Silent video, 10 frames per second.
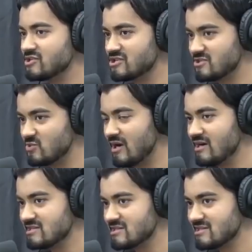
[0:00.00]
watch
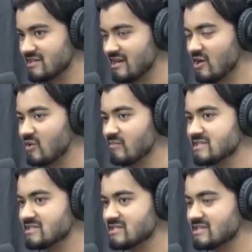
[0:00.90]
twice, and I got a
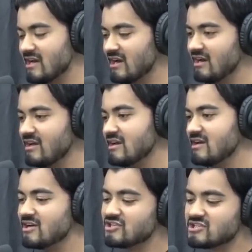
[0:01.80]
message saying,
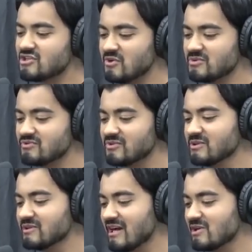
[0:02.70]
I just thought it was
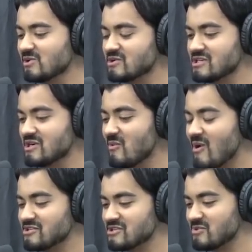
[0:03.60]
rude that you looked at your
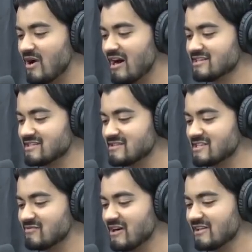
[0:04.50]
watch twice. It
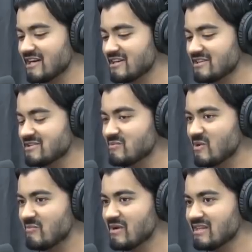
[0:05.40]
just felt like you didn't
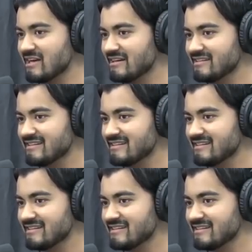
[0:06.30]
want to be there.